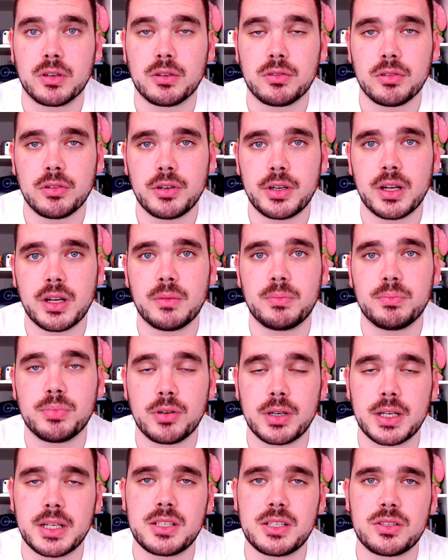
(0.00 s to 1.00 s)
recruiter
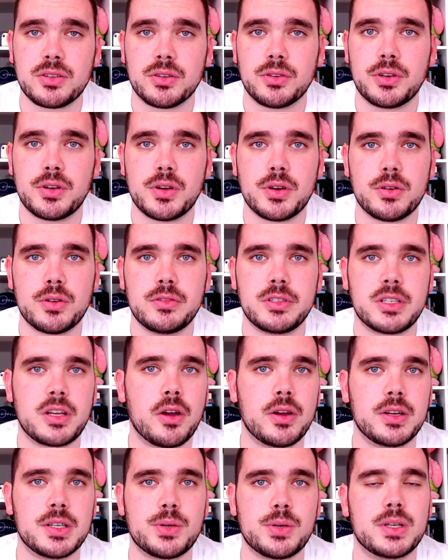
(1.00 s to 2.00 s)
pretty soon who's
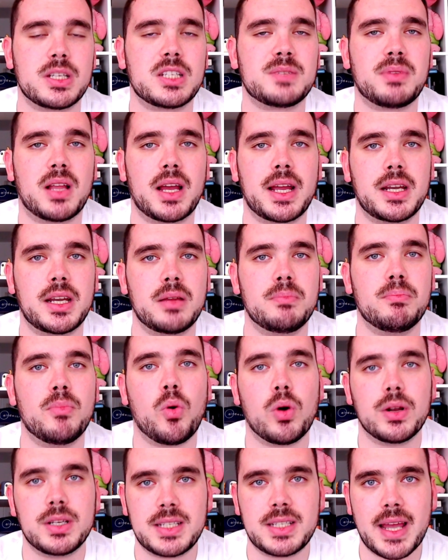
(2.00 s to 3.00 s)
going to explain in
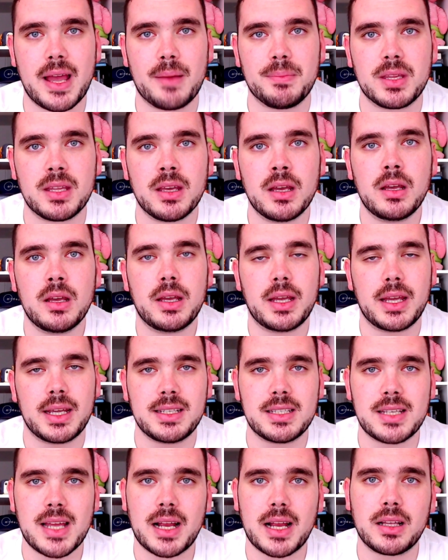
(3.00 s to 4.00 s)
more depth
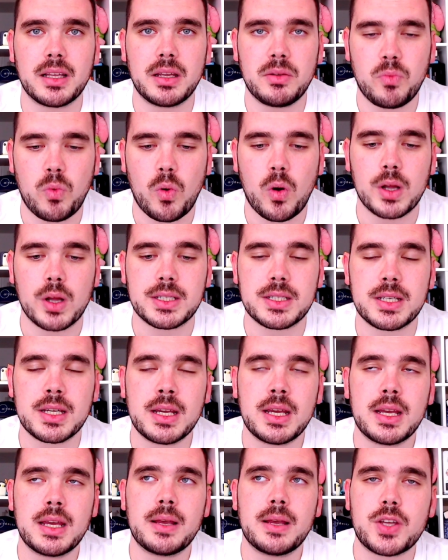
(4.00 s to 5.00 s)
exactly what
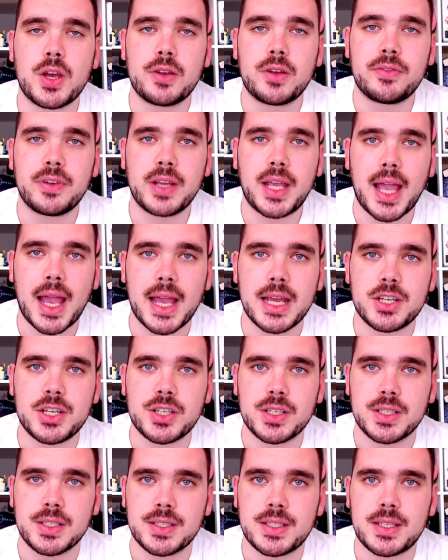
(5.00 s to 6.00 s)

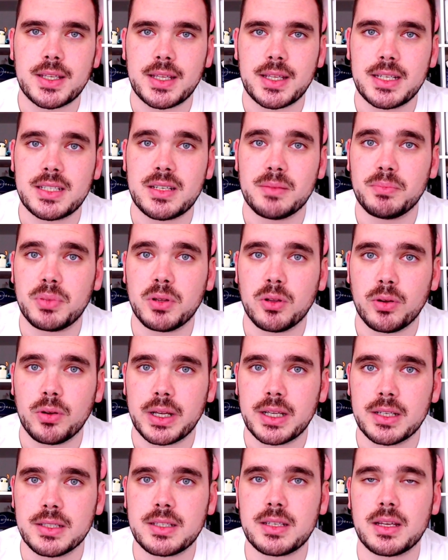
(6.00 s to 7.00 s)
certifications these
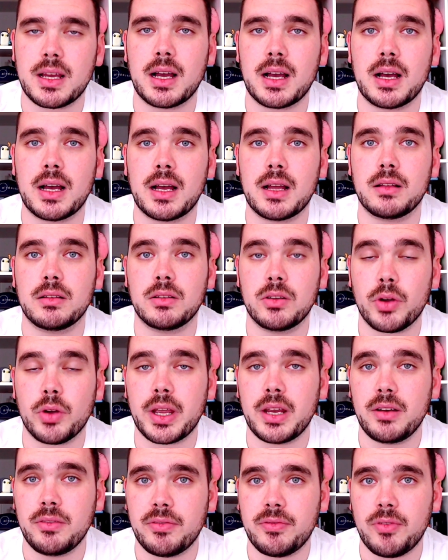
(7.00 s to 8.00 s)
employers are
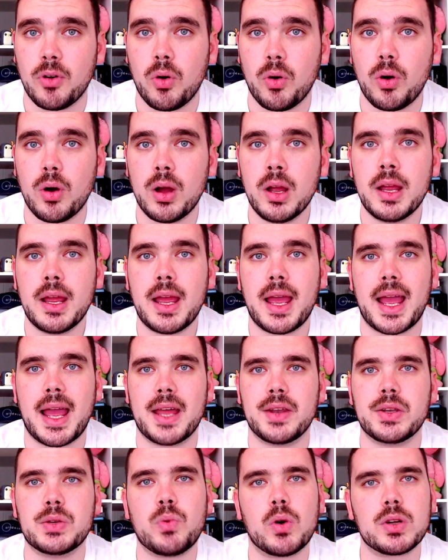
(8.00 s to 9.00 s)
looking for
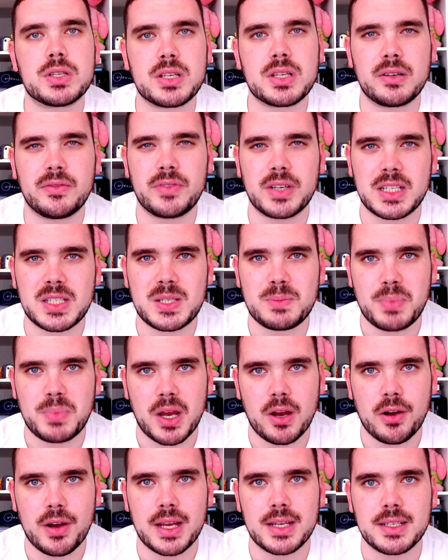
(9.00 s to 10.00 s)
and what sort of
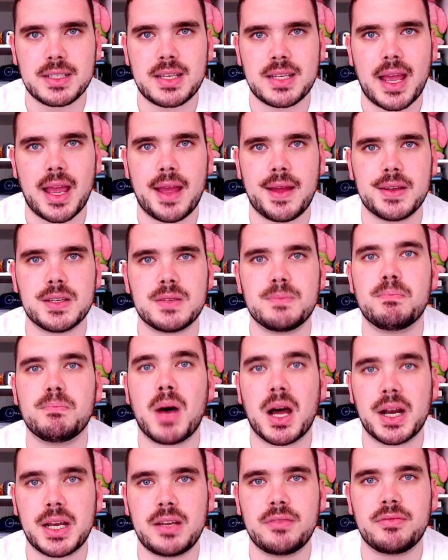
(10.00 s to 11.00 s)
experience and
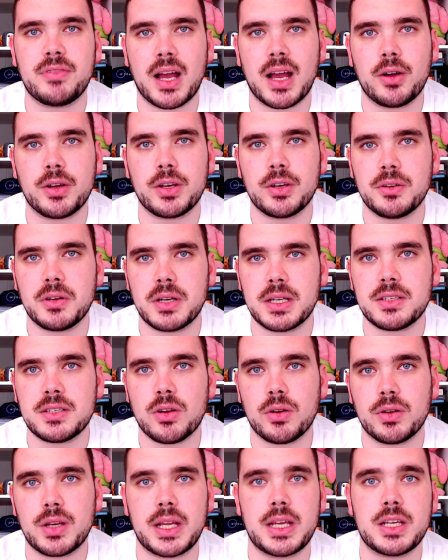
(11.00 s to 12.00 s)
money value is
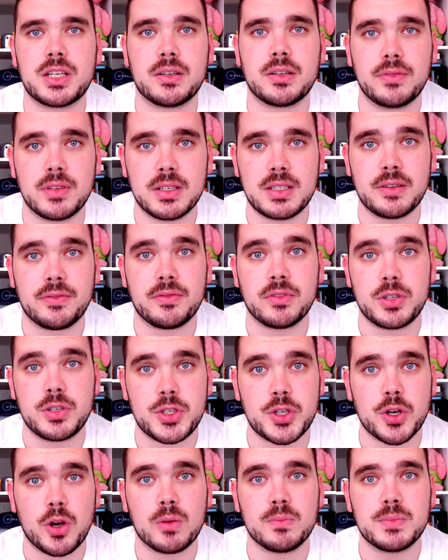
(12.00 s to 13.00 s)
on each of the different
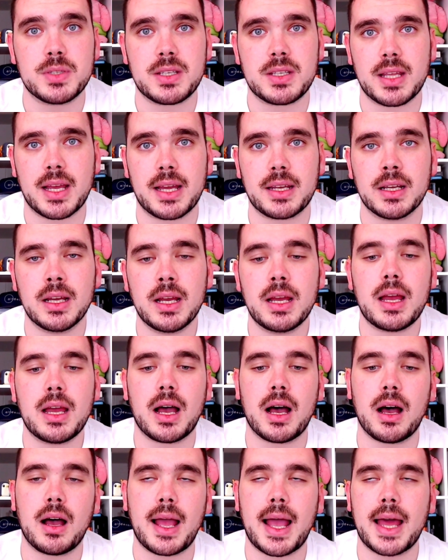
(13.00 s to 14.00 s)
jobs that
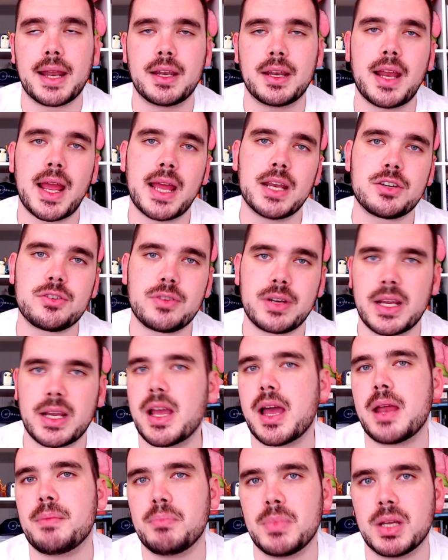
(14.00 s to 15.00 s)
are at an
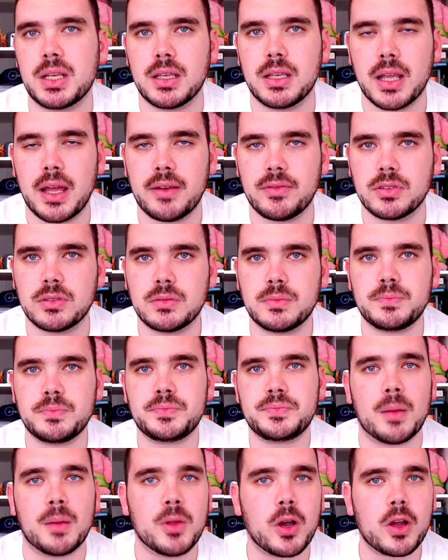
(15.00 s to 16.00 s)
entry and mid-level.
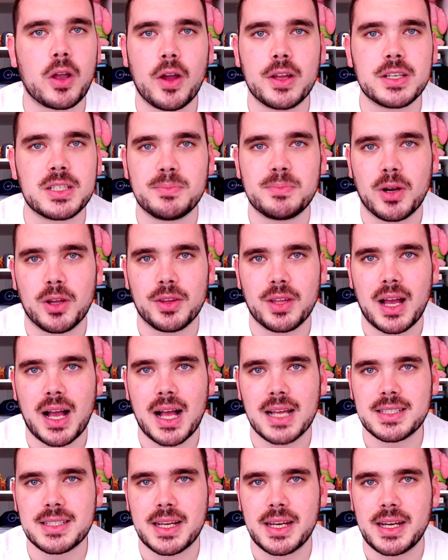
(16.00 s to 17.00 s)
I'm not going to bother
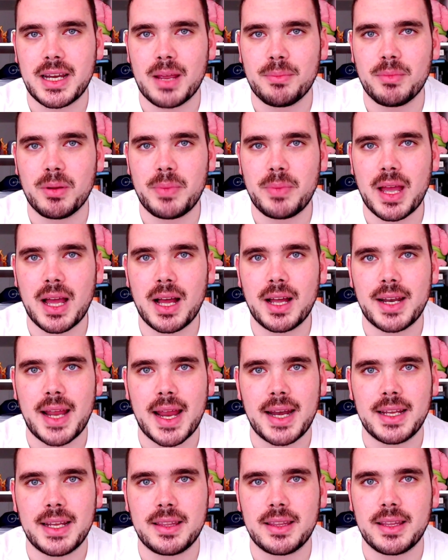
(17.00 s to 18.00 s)
asking him about
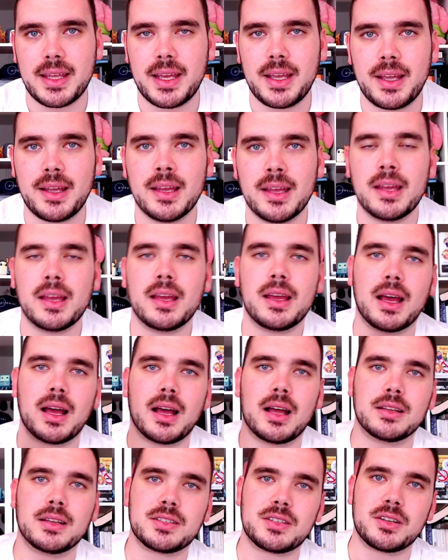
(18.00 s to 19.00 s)
anything
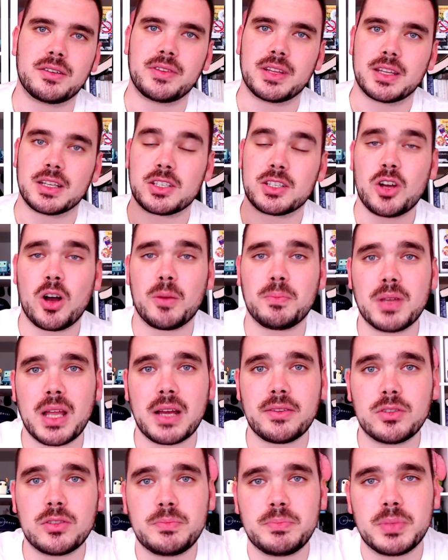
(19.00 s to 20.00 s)
sort of at the top
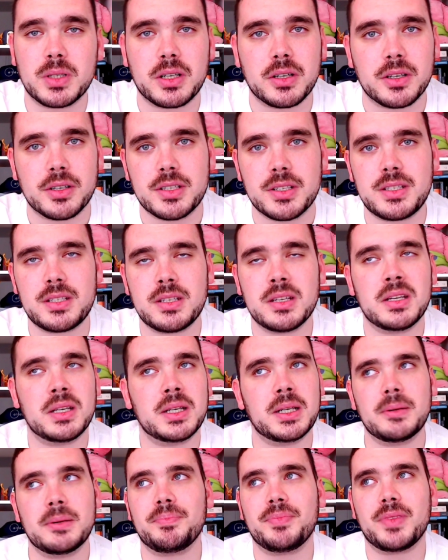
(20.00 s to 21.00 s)
level, because
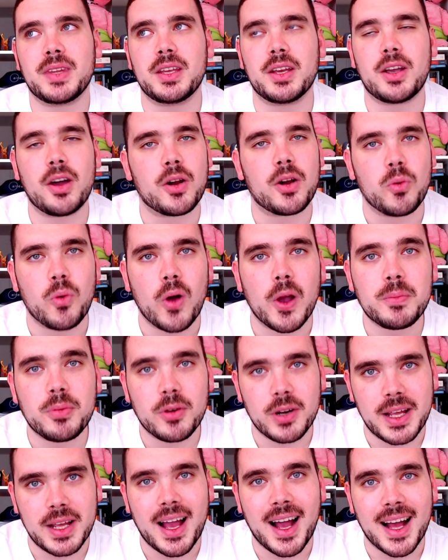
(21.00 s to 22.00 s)
you got to work
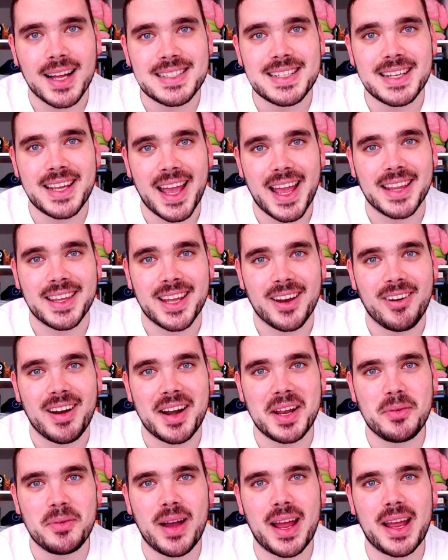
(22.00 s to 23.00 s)
pretty hard to get there
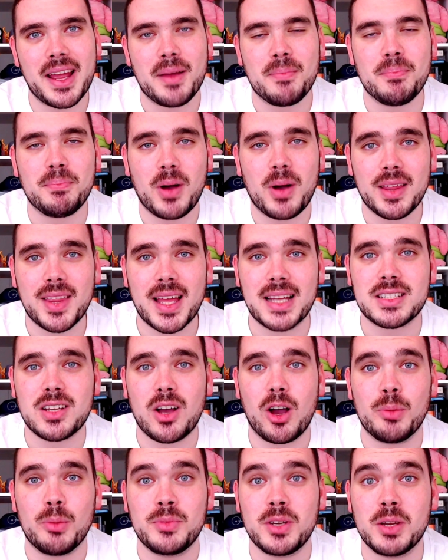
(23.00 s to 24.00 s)
anyway, and by that
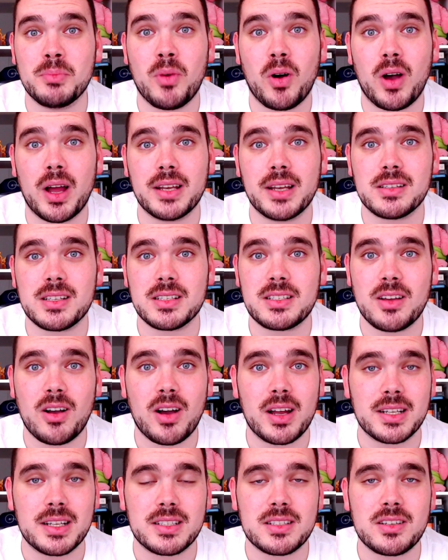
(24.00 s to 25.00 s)
time you might
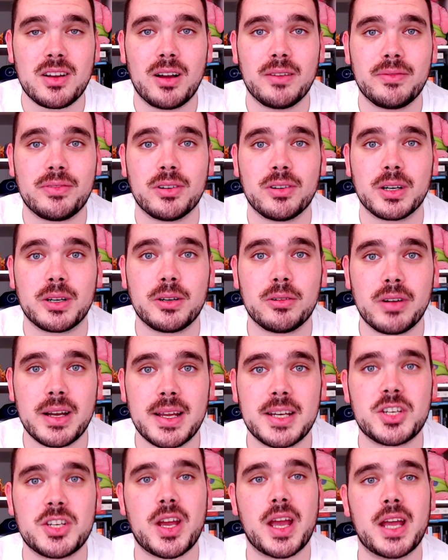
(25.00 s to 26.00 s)
decide it's time for a
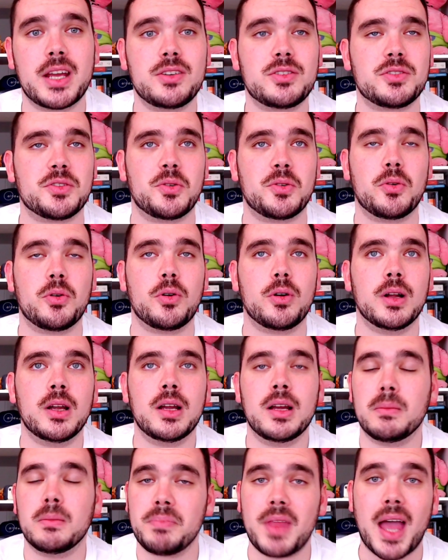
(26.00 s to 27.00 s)
career change, or
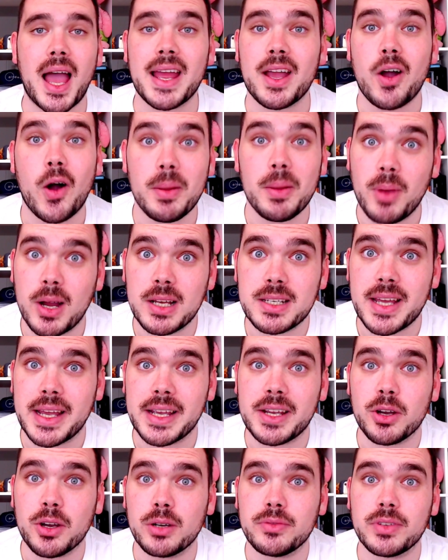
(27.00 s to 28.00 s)
AI might
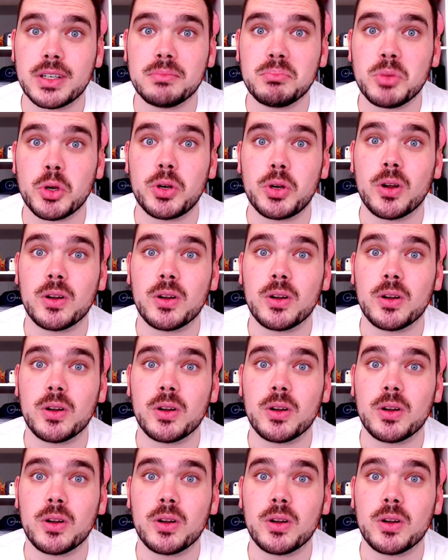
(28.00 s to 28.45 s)
take over.